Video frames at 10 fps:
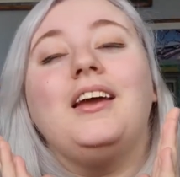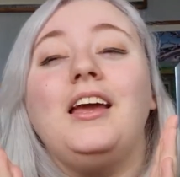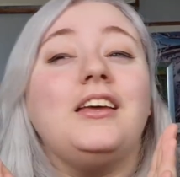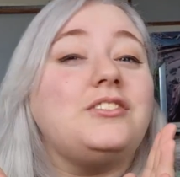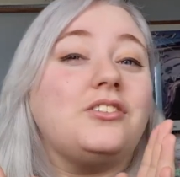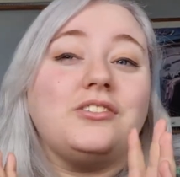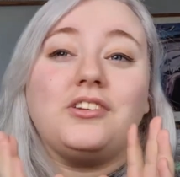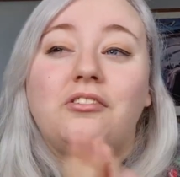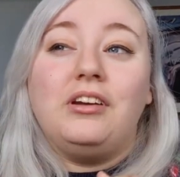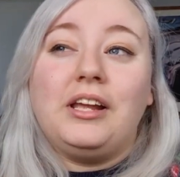It is just
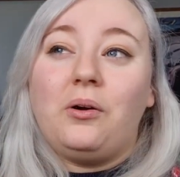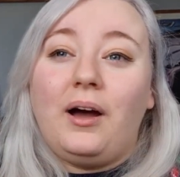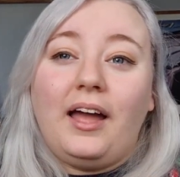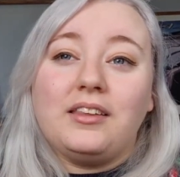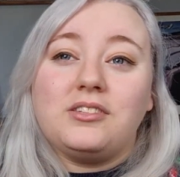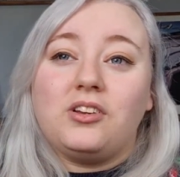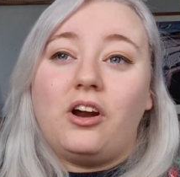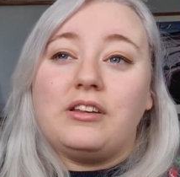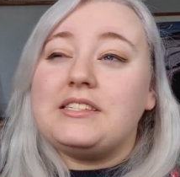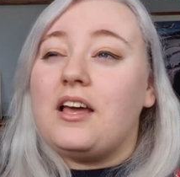a really quiet
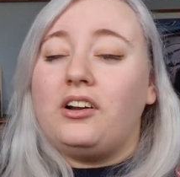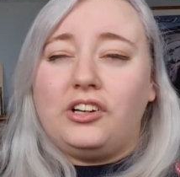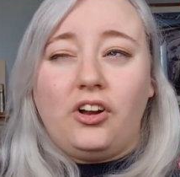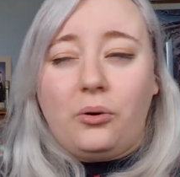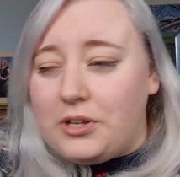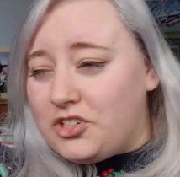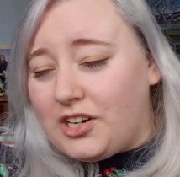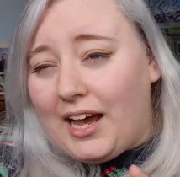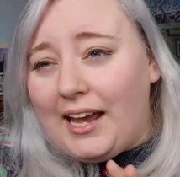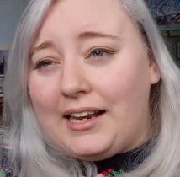story set on a Norwegian
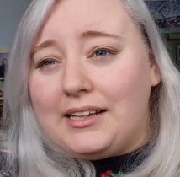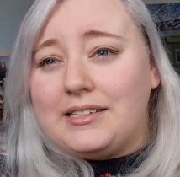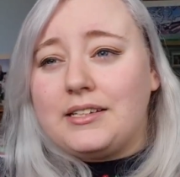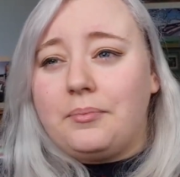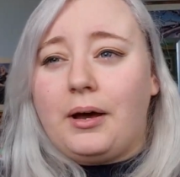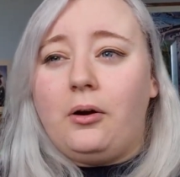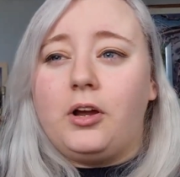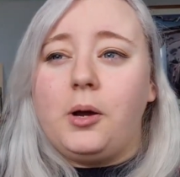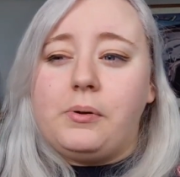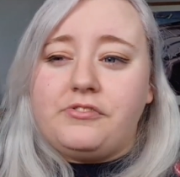island about
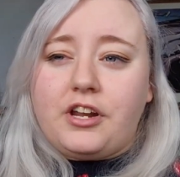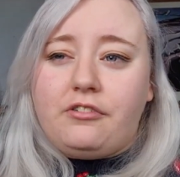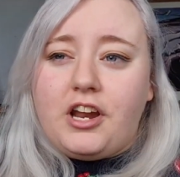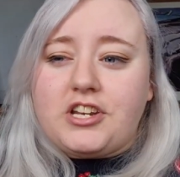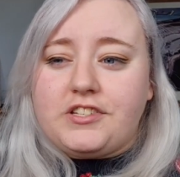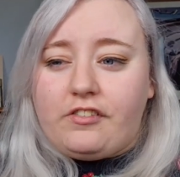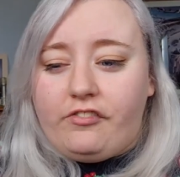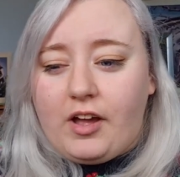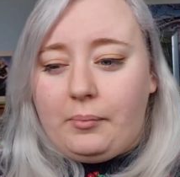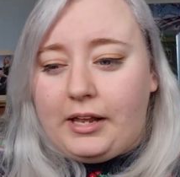a couple of generations of a
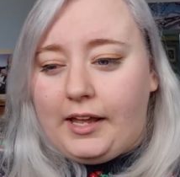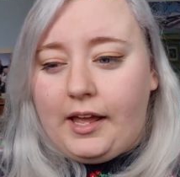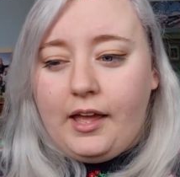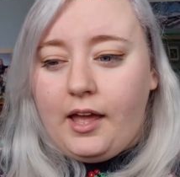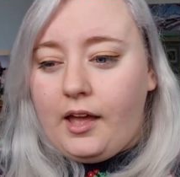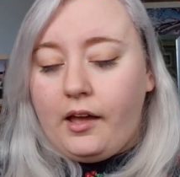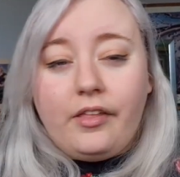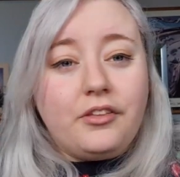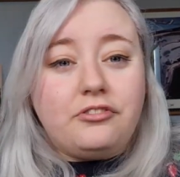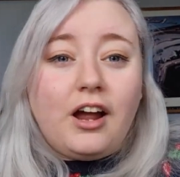family
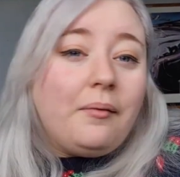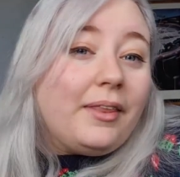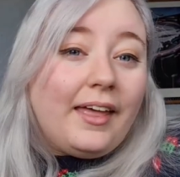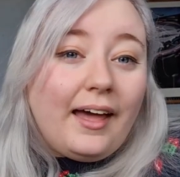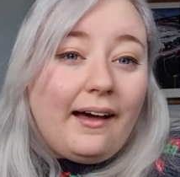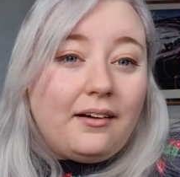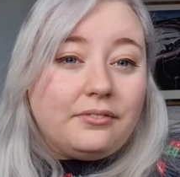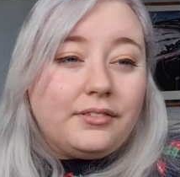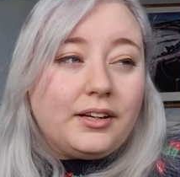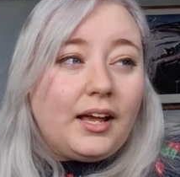and the drama they have
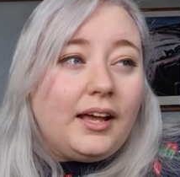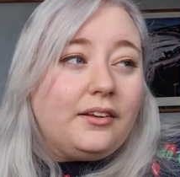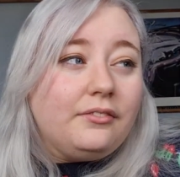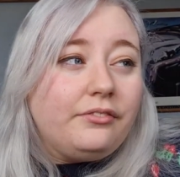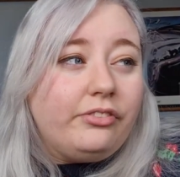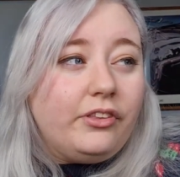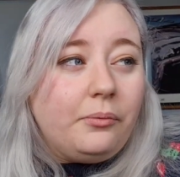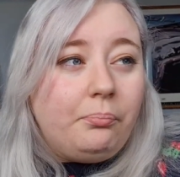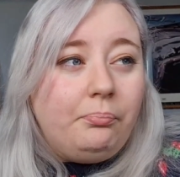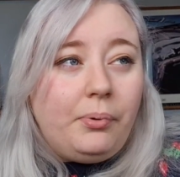and kind of
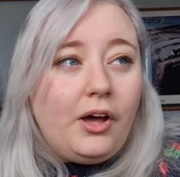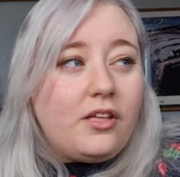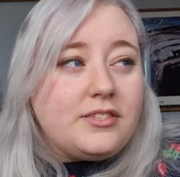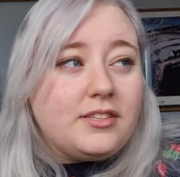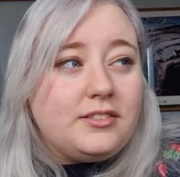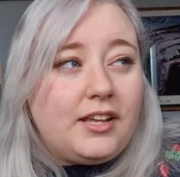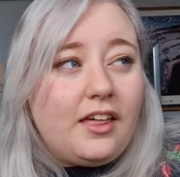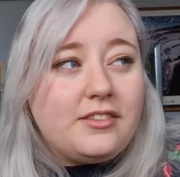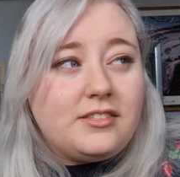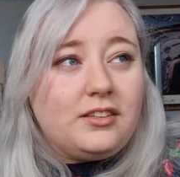the births, the
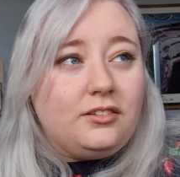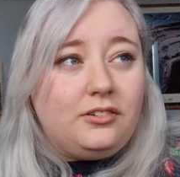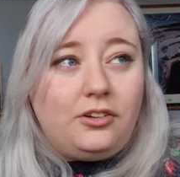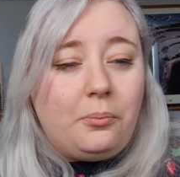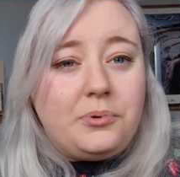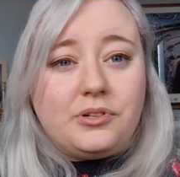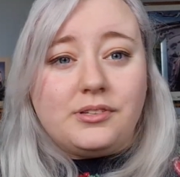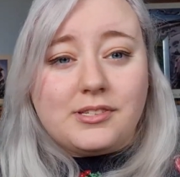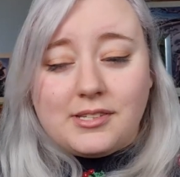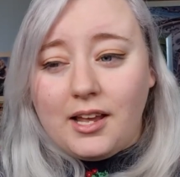deaths, the
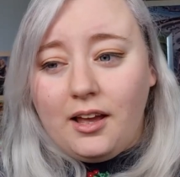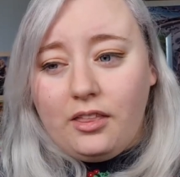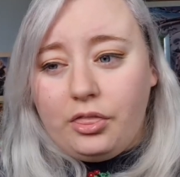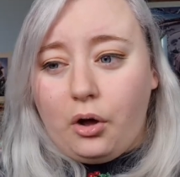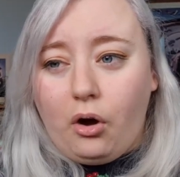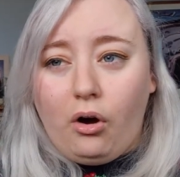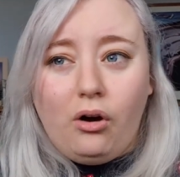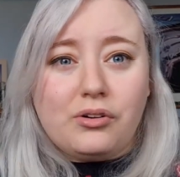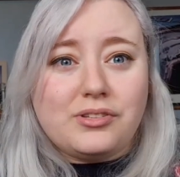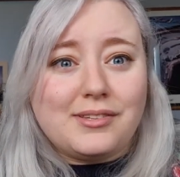adoptions, the
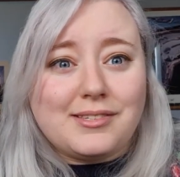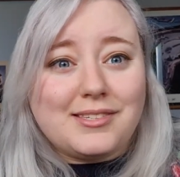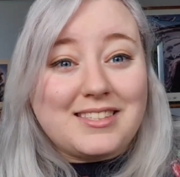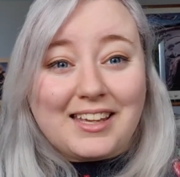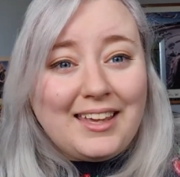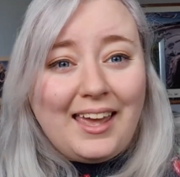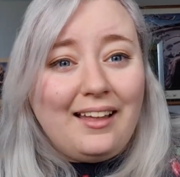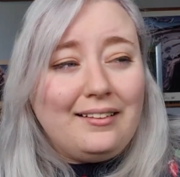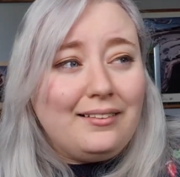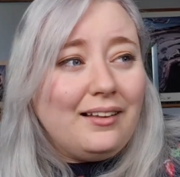horses they
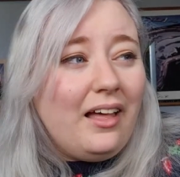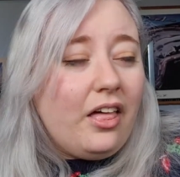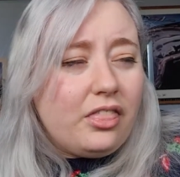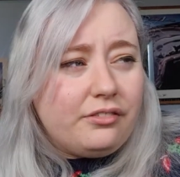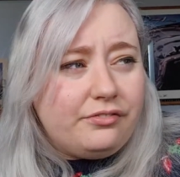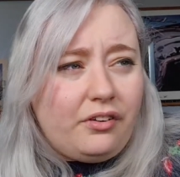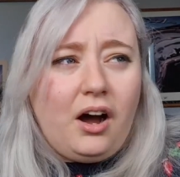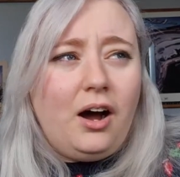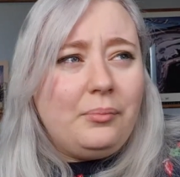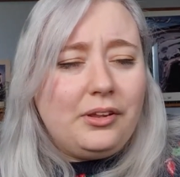kill, the
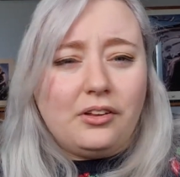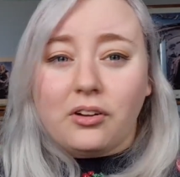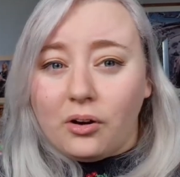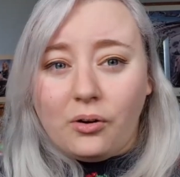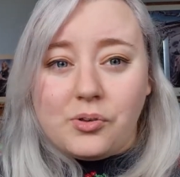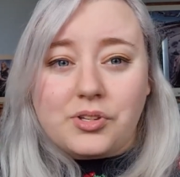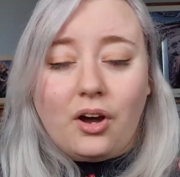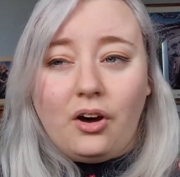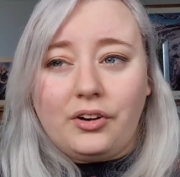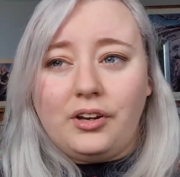farming that goes
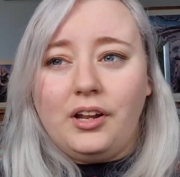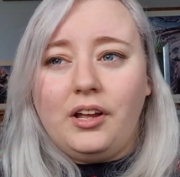on,